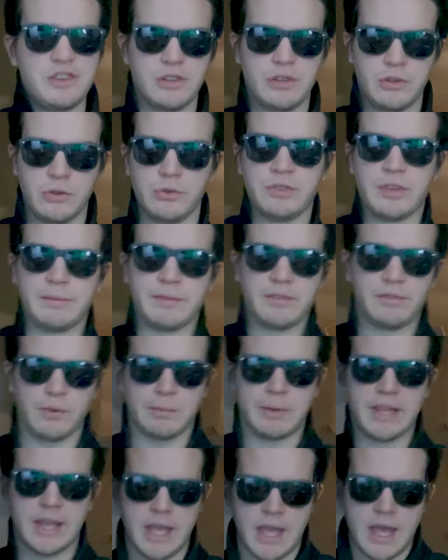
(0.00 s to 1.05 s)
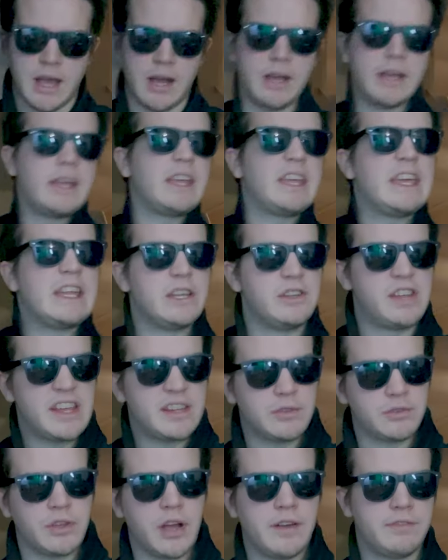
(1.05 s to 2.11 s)
you to do something for me. Uh, can you take
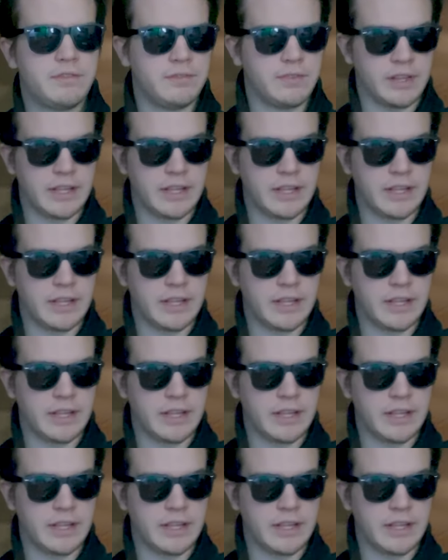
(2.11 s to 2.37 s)
those off the